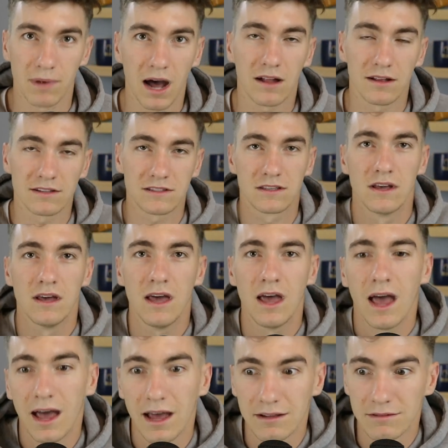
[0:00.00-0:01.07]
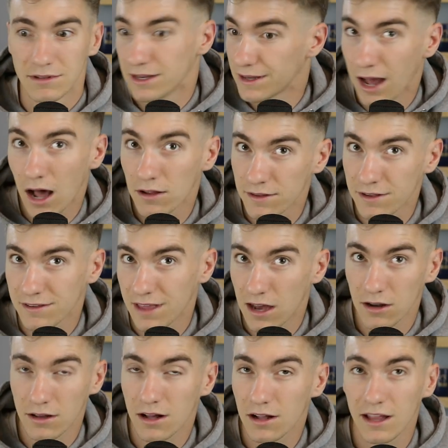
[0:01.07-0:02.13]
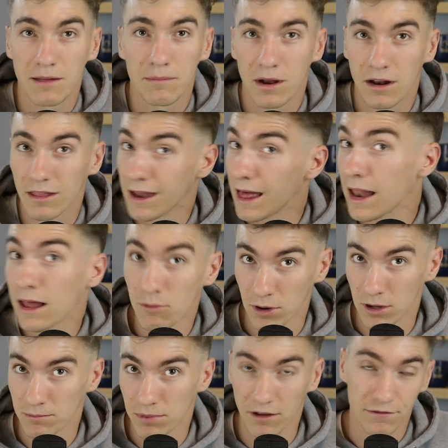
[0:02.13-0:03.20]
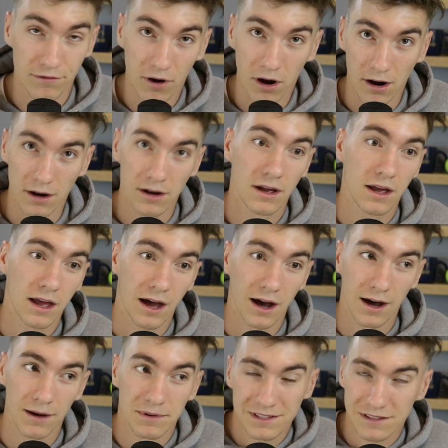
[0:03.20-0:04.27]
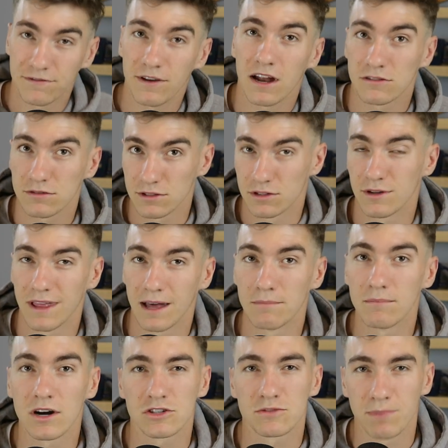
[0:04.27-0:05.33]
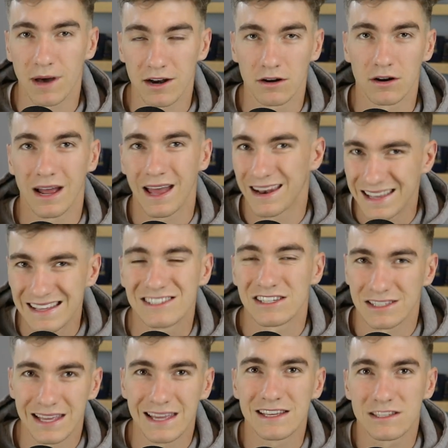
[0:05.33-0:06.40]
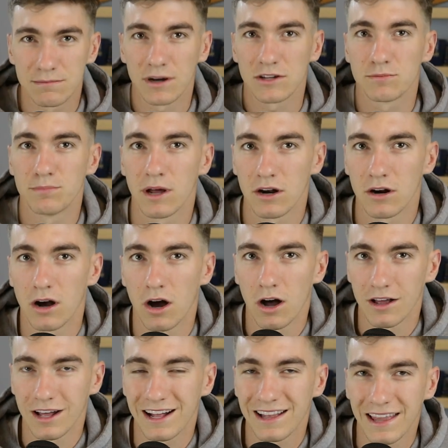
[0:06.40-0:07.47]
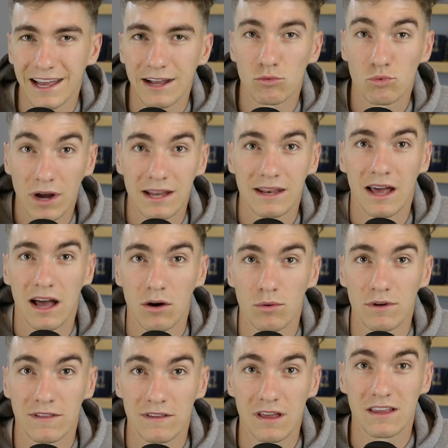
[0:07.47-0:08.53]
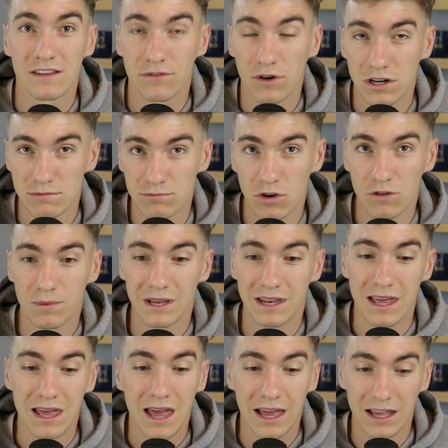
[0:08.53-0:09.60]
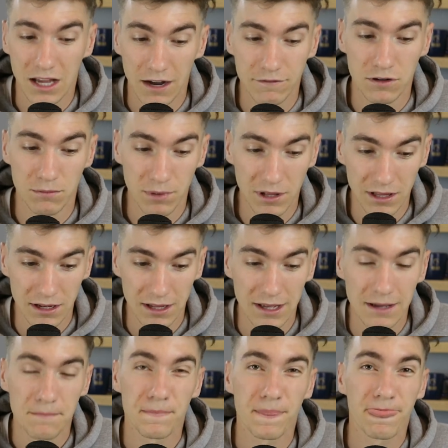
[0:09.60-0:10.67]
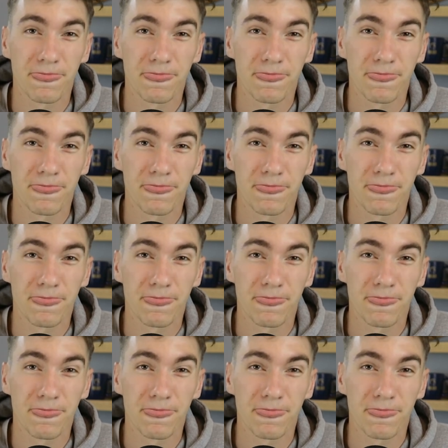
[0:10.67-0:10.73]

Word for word: balance, and Nadal does that on clay better than anyone by far, but Stefanos was doing that much better and just is much better on clay right now with as far as movement and comfortability.